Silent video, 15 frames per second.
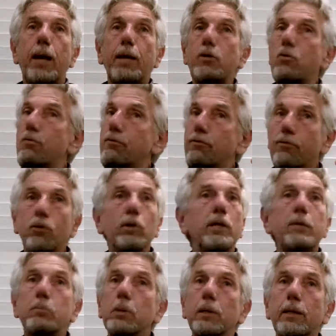and you
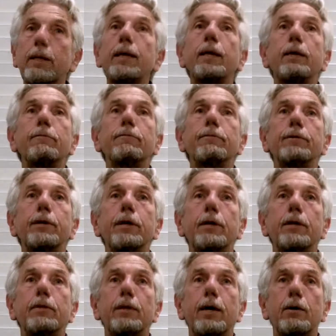fully believe
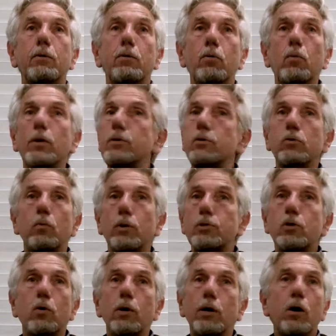that what's,
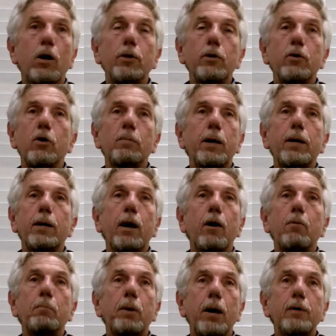what's going on there, no matter
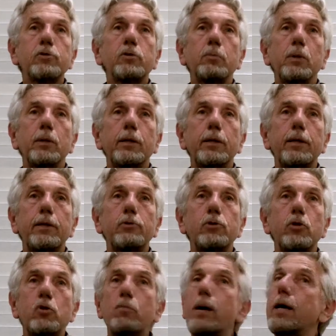how impossible it is,
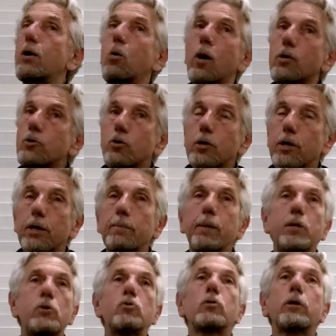you may question it,
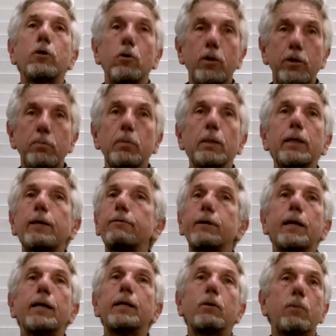but usually you're going to believe it
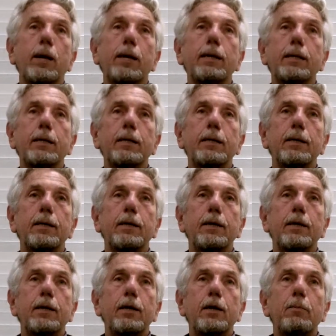anyway.
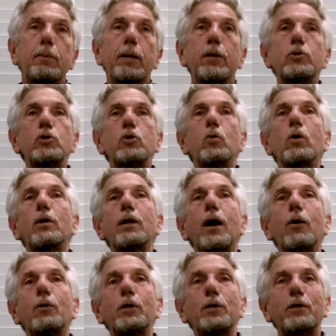Because you are
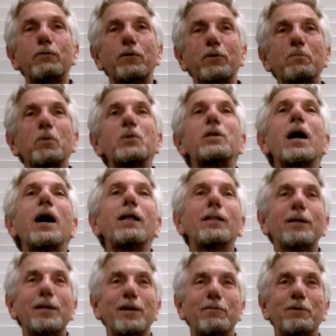now in a different
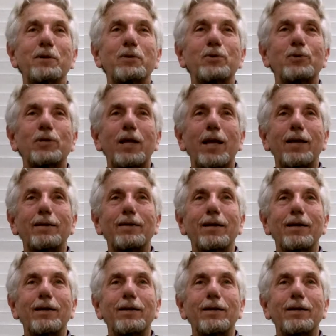modality of understanding.